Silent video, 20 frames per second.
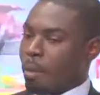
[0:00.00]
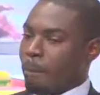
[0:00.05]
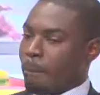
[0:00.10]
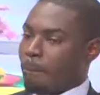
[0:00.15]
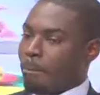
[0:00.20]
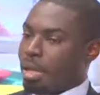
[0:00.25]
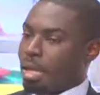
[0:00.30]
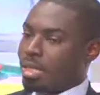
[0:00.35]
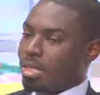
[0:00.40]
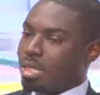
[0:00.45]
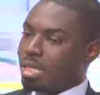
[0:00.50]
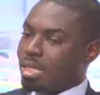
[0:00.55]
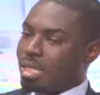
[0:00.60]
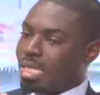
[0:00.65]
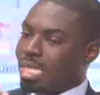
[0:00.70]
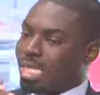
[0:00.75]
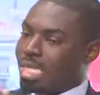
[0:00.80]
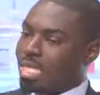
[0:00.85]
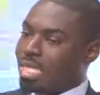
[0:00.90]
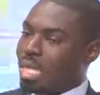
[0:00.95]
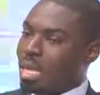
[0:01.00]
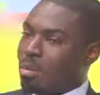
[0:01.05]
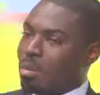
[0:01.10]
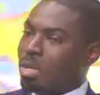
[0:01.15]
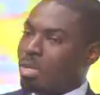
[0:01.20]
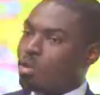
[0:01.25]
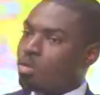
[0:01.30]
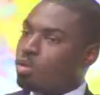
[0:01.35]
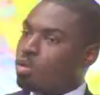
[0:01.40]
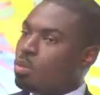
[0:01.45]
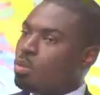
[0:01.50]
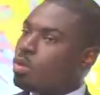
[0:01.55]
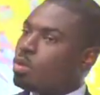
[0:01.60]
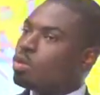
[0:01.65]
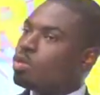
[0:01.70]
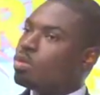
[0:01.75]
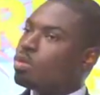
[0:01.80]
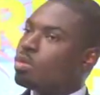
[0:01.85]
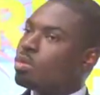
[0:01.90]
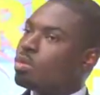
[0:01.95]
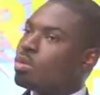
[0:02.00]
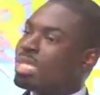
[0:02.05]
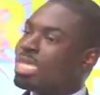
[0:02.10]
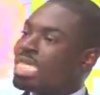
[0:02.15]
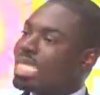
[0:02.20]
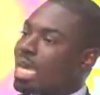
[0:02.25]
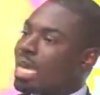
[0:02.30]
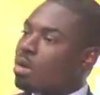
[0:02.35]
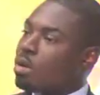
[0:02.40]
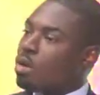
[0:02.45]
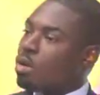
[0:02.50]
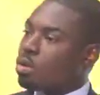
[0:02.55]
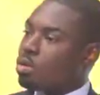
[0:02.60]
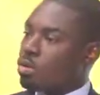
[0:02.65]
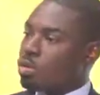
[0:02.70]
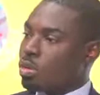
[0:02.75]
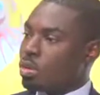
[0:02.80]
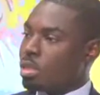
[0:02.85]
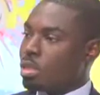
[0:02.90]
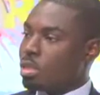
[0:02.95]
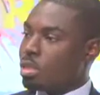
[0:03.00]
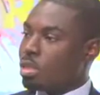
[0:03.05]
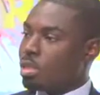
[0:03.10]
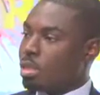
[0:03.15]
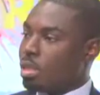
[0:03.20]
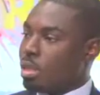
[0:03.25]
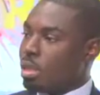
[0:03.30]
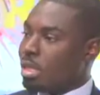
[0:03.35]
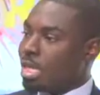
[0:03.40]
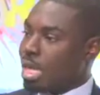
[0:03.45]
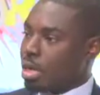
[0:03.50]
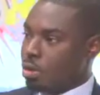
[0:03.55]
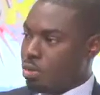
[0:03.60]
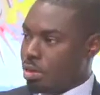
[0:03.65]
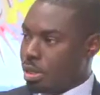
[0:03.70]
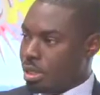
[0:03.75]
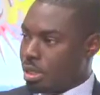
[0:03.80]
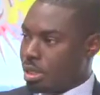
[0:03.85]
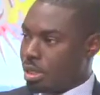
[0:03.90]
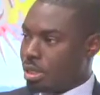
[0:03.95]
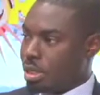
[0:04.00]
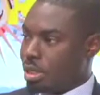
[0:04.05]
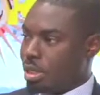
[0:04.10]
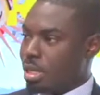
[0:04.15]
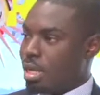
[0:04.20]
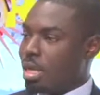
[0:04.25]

And the system is supposed to check all those inaccuracies.